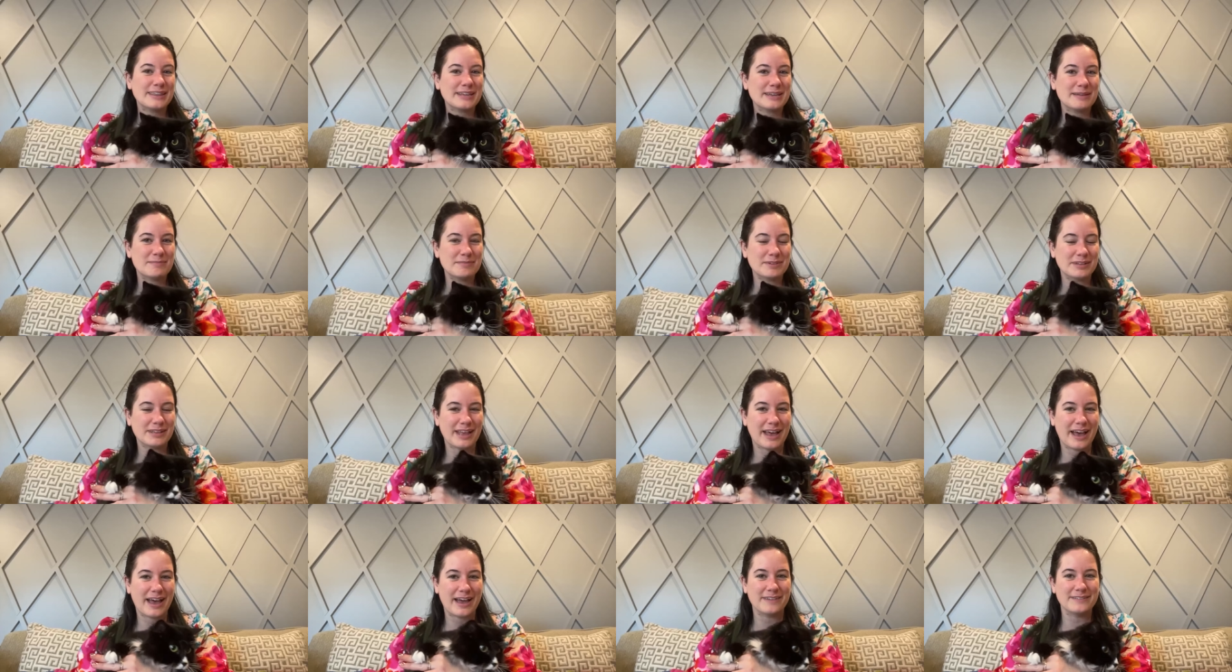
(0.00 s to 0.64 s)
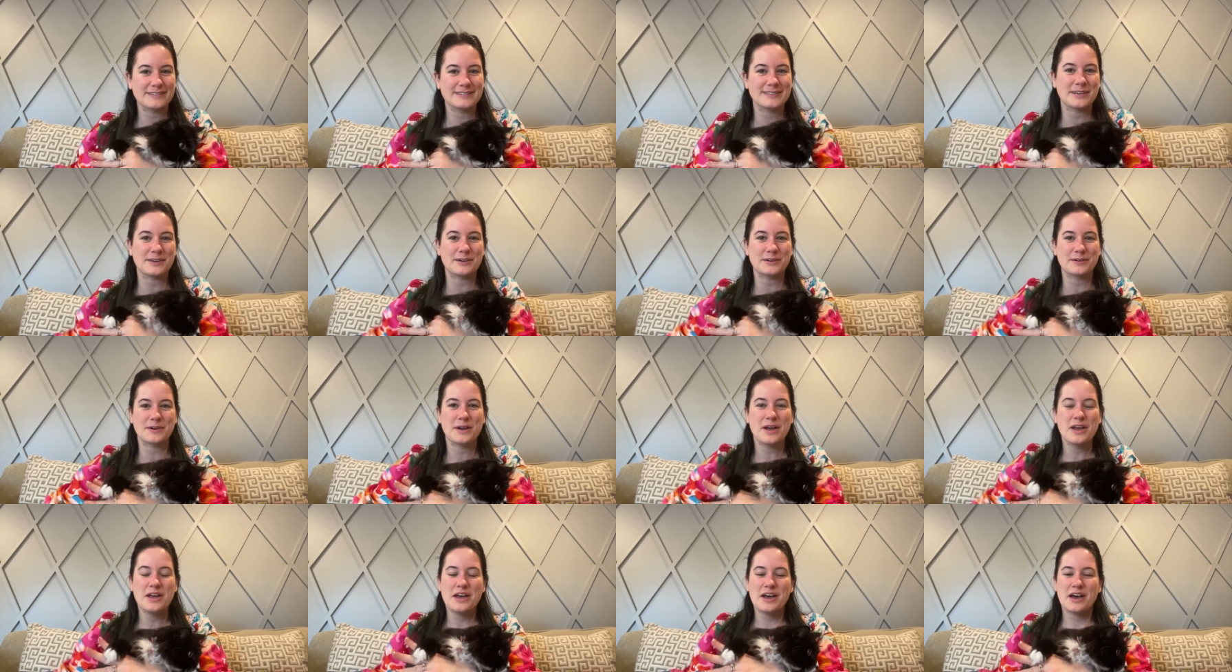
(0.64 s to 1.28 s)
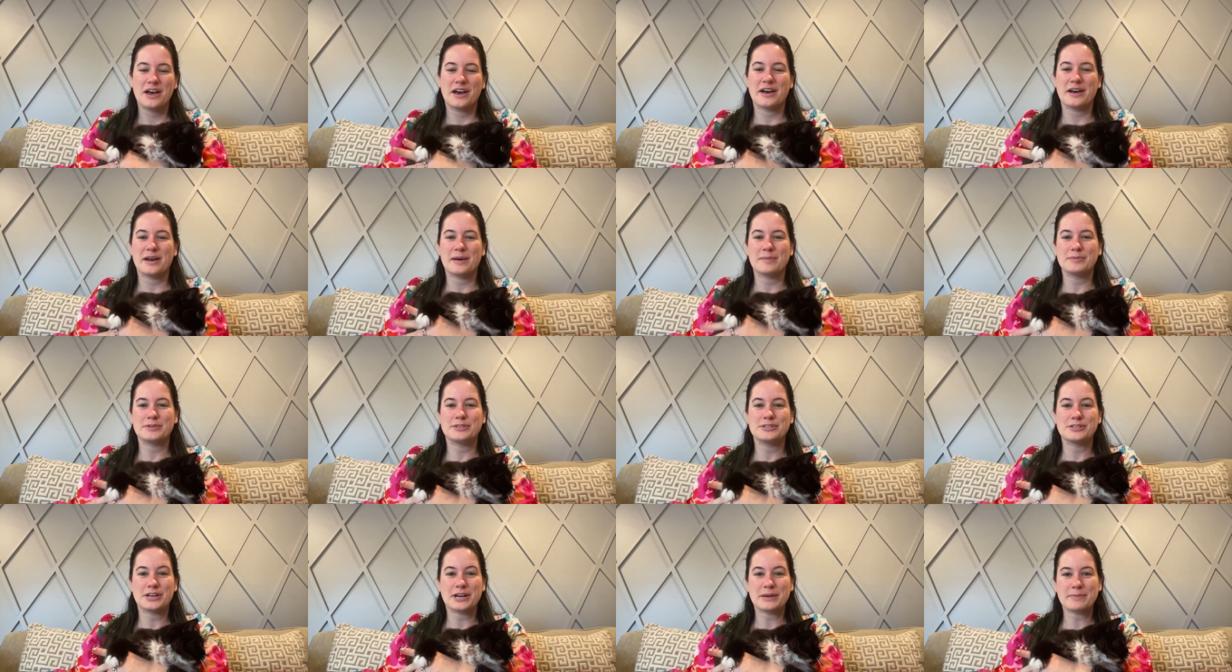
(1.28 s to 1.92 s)
themed live. So
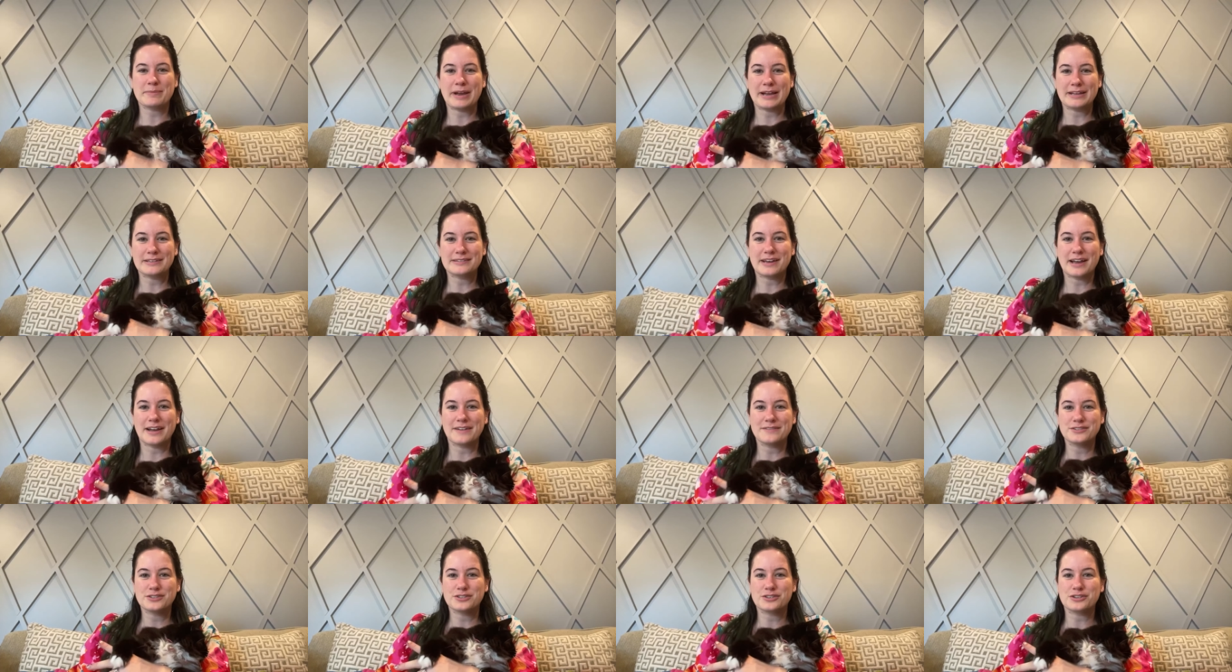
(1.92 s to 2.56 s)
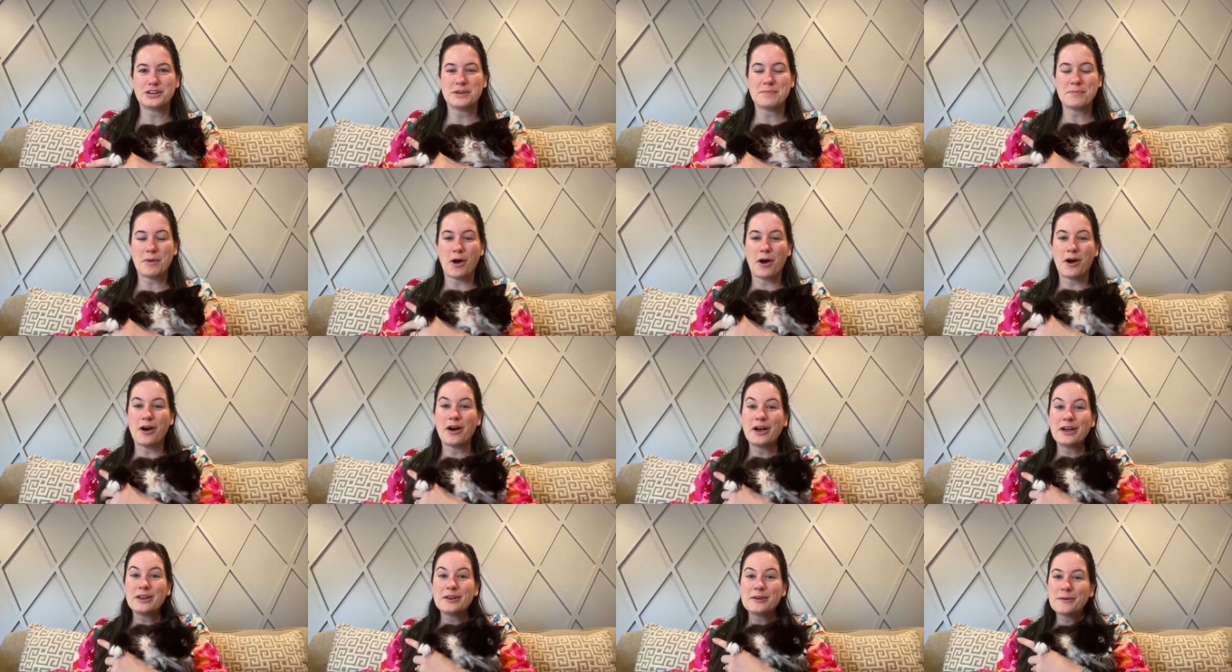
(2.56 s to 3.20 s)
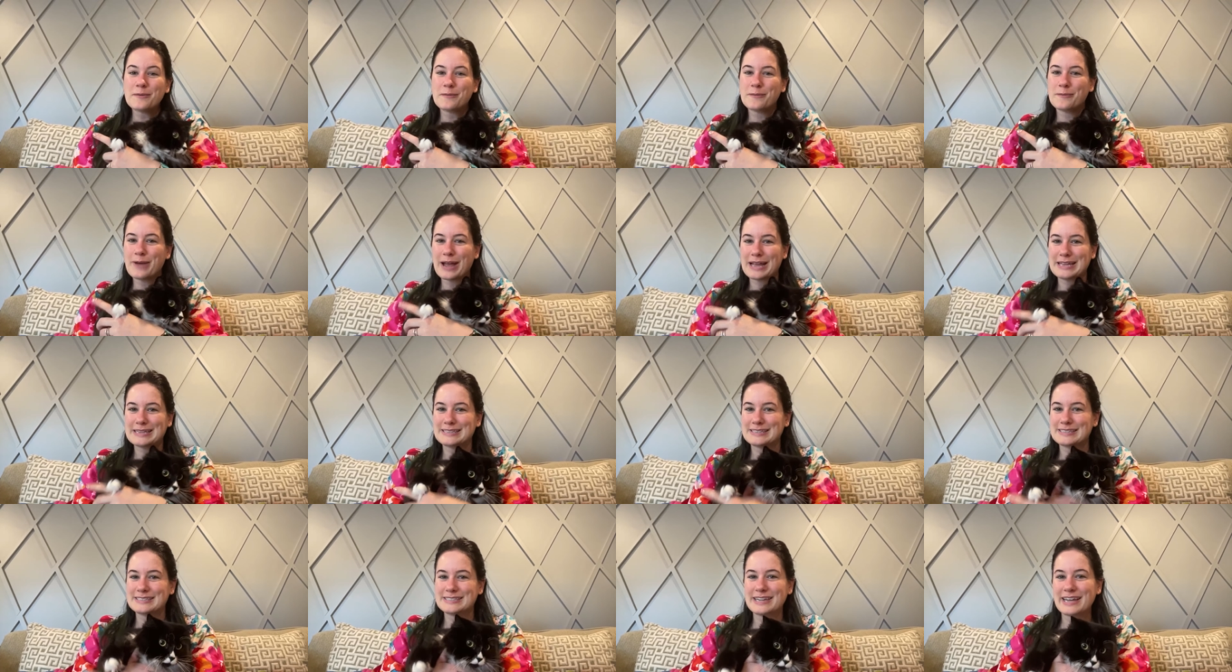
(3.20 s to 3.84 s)
um, during my live stream on
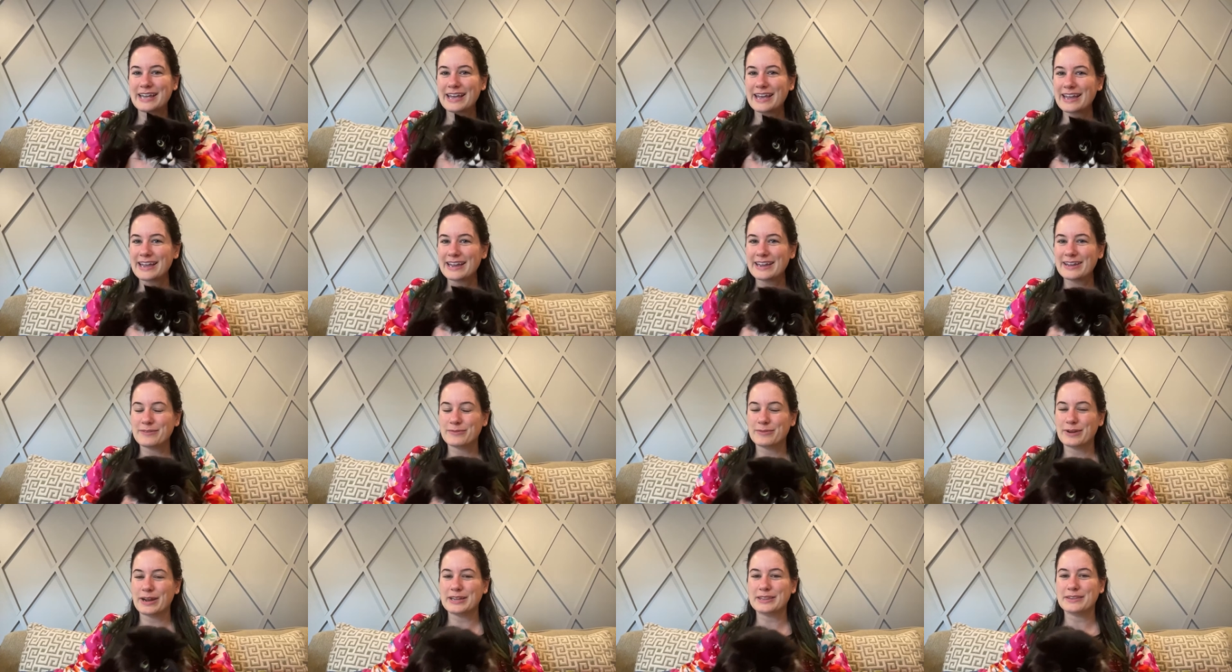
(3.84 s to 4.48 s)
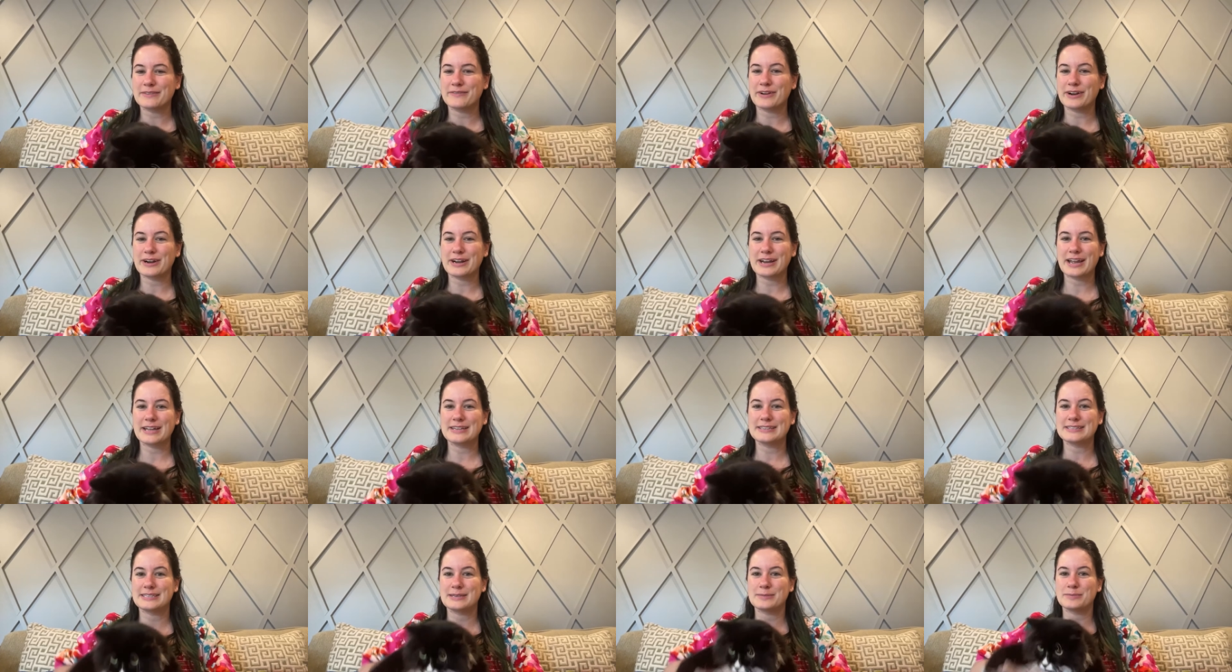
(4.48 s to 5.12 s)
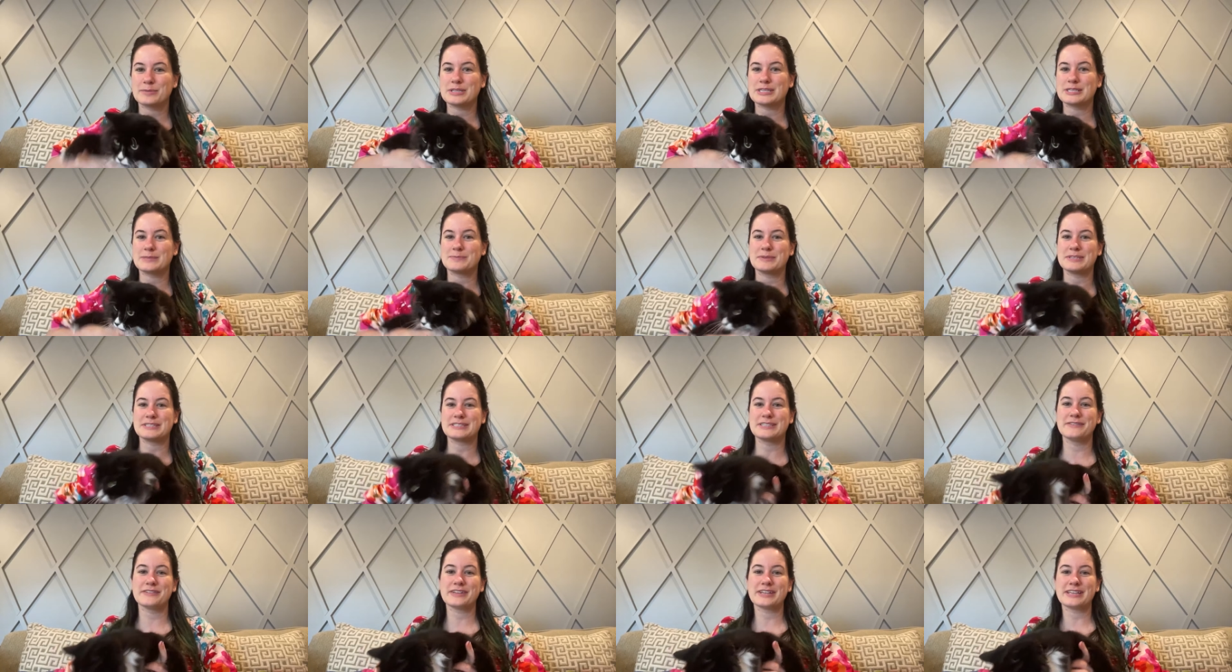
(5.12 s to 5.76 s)
Wednesday, right at the very end, someone
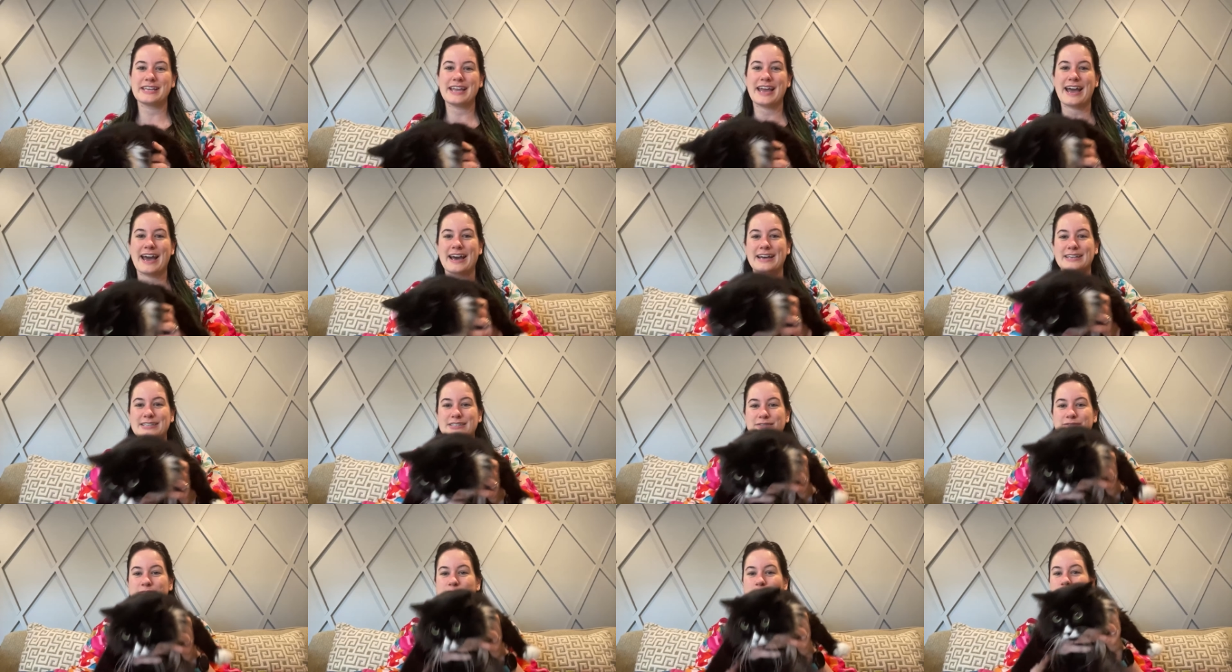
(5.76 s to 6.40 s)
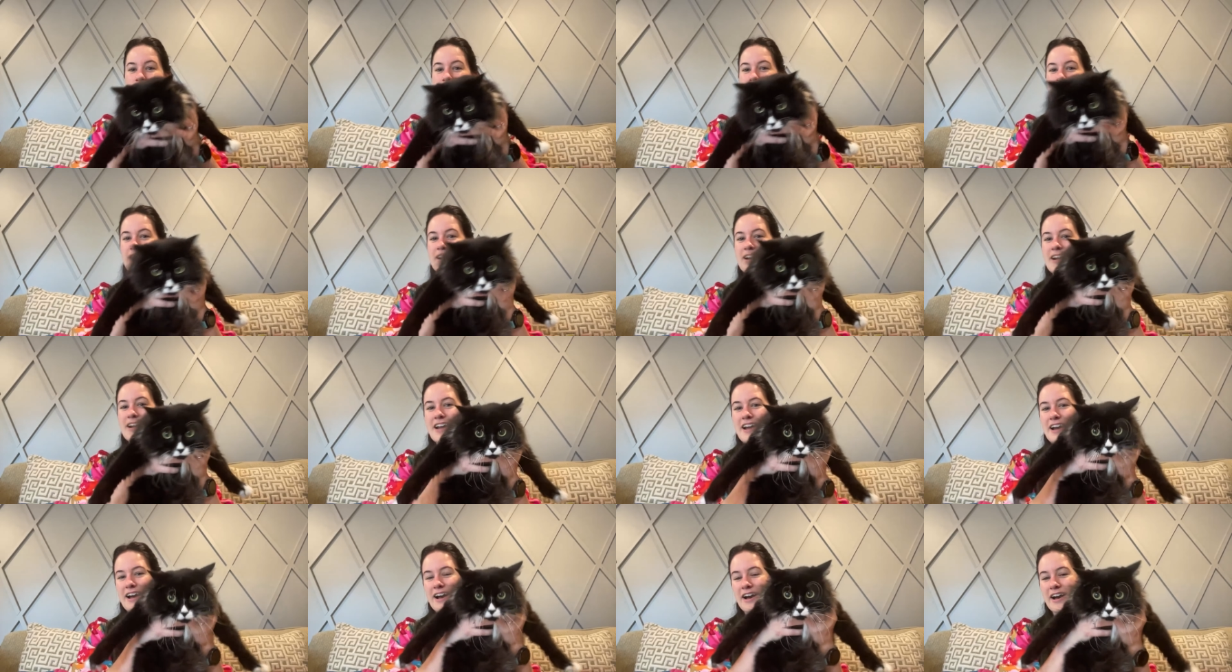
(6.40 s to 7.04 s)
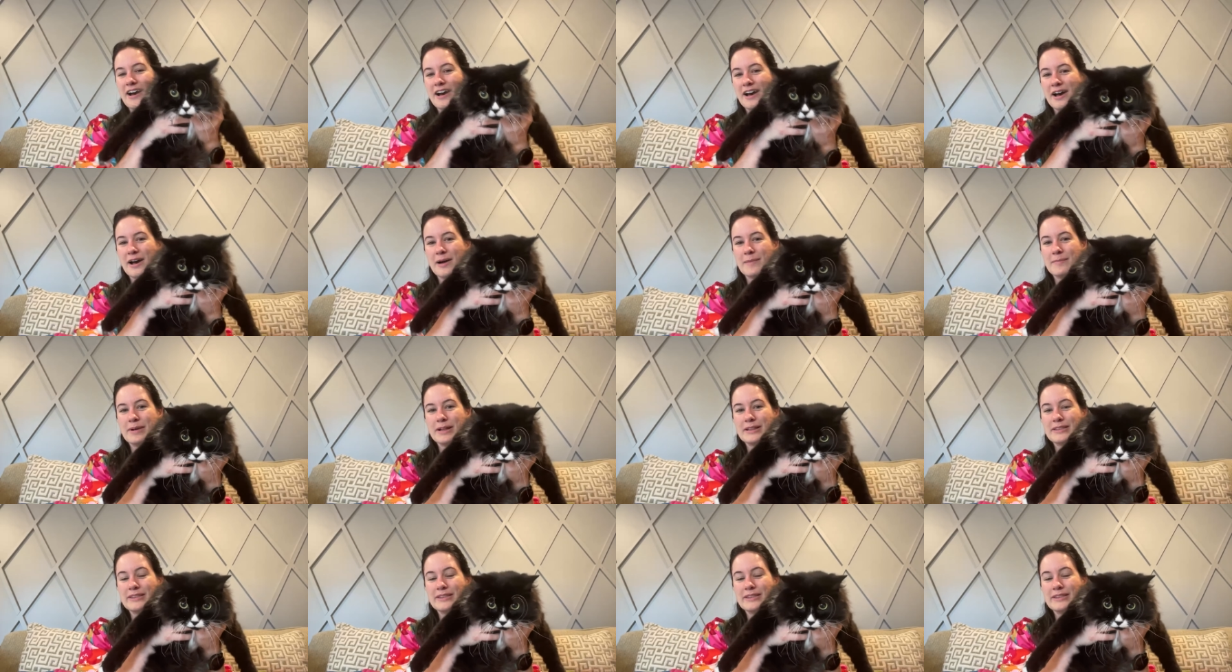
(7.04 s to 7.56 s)
specifically asked for um,